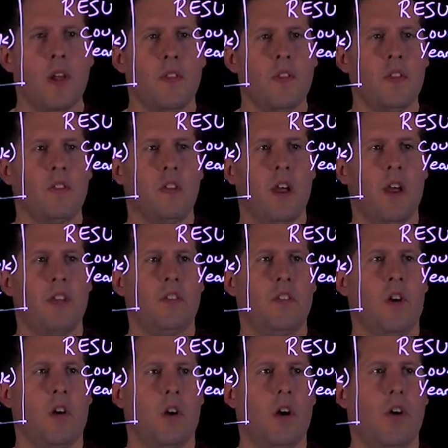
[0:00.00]
these guys
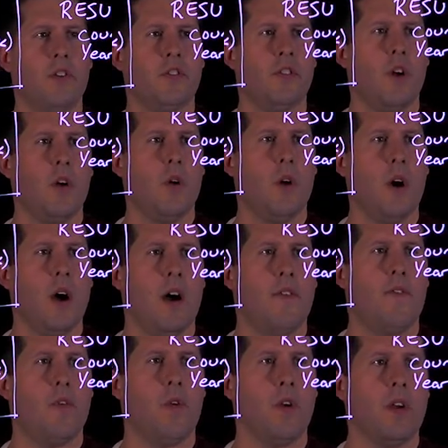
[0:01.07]
are also
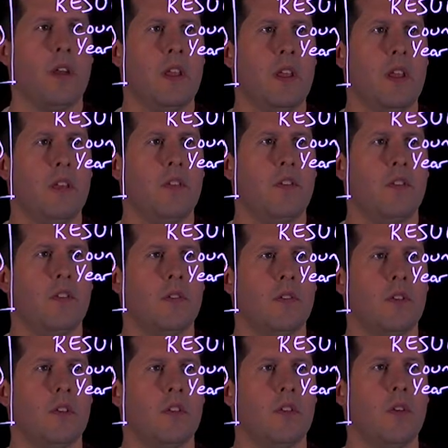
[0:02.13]
foreign keys.
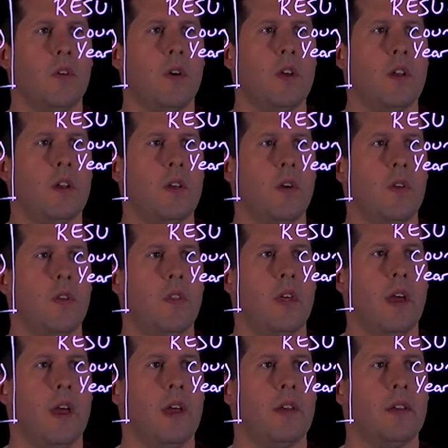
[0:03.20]
So let's go ahead and note
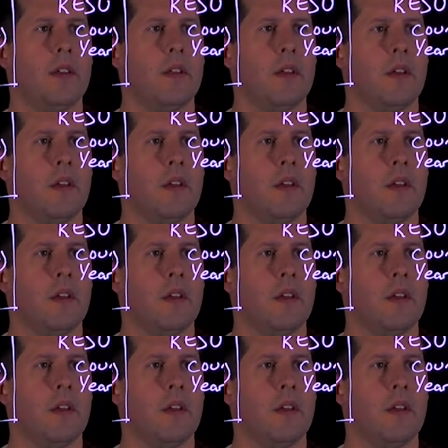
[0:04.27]
that.